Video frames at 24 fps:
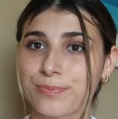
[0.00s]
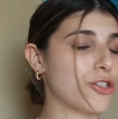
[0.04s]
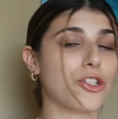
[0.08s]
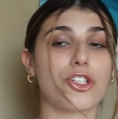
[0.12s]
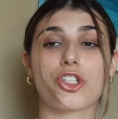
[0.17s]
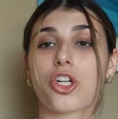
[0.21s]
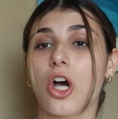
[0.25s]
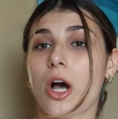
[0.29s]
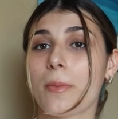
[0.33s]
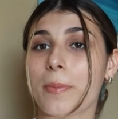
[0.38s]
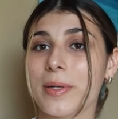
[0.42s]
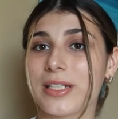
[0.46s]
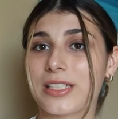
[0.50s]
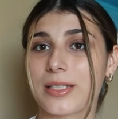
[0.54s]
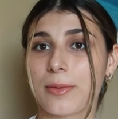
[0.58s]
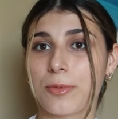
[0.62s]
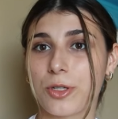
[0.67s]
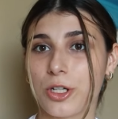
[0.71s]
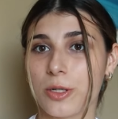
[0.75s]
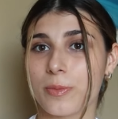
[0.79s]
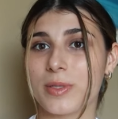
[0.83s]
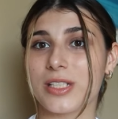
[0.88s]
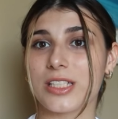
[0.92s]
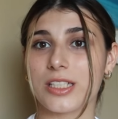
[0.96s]
So the topics I'm
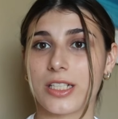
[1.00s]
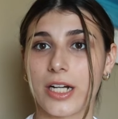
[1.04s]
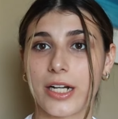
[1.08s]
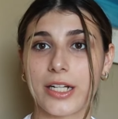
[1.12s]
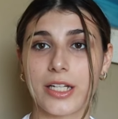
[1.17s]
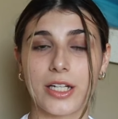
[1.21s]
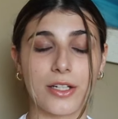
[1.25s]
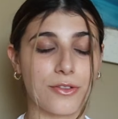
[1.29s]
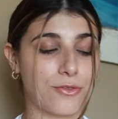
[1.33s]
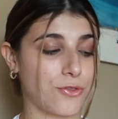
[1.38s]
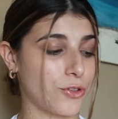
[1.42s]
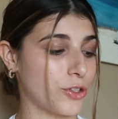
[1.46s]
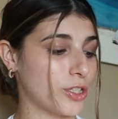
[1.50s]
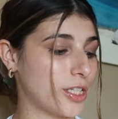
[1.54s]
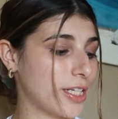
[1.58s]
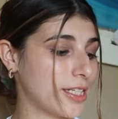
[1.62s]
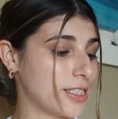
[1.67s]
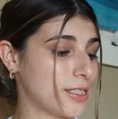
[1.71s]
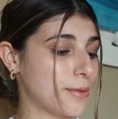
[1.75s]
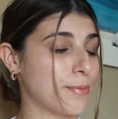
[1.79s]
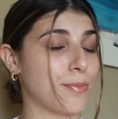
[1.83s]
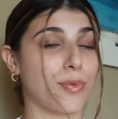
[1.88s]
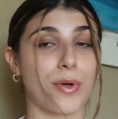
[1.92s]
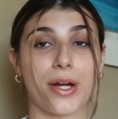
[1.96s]
gonna be studying for
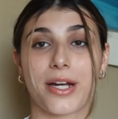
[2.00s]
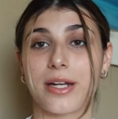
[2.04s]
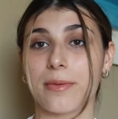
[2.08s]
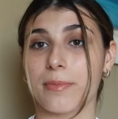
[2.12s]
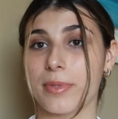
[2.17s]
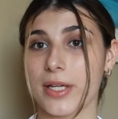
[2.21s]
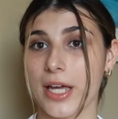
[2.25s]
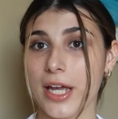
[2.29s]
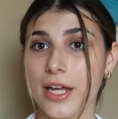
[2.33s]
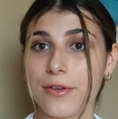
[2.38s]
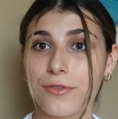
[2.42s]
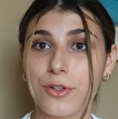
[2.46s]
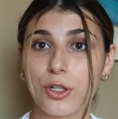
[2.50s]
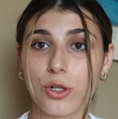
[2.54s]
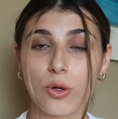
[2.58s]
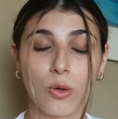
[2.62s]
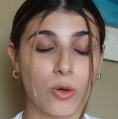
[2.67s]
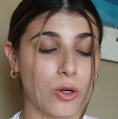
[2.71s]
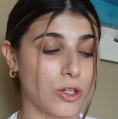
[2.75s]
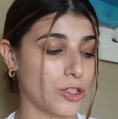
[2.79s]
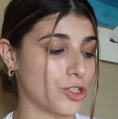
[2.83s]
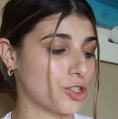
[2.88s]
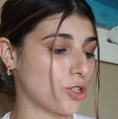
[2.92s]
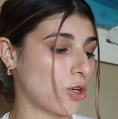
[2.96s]
this brain and behavior
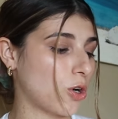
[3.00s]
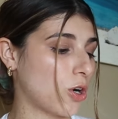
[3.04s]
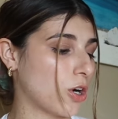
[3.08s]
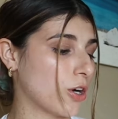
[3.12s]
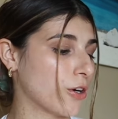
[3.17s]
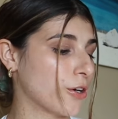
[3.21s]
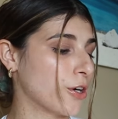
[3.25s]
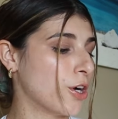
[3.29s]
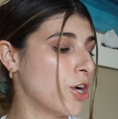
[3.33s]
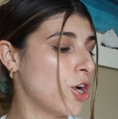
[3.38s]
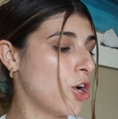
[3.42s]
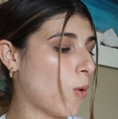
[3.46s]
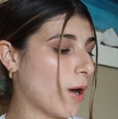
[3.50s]
course are